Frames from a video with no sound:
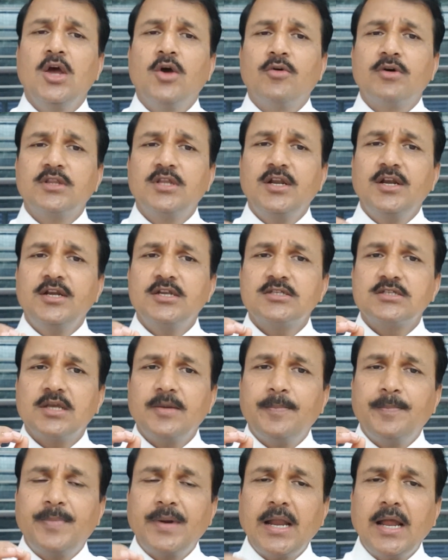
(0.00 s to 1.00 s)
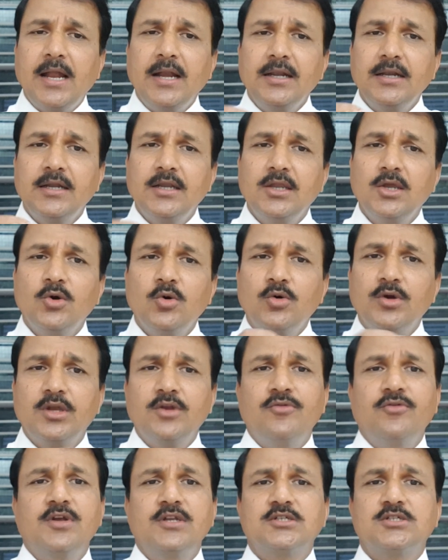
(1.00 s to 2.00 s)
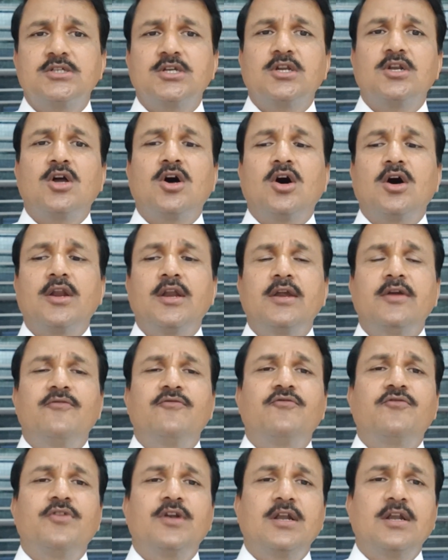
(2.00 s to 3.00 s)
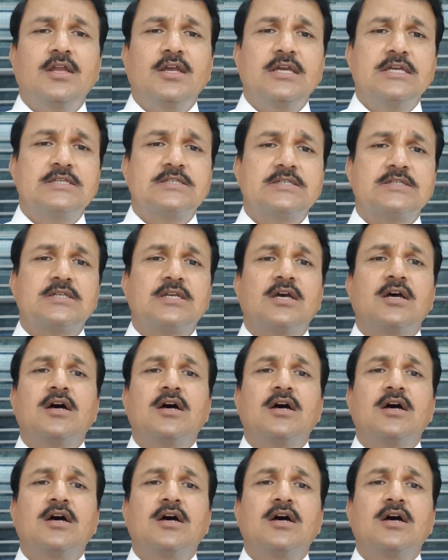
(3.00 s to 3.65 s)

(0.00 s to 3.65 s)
whether it is a brand new invention or if it is uh,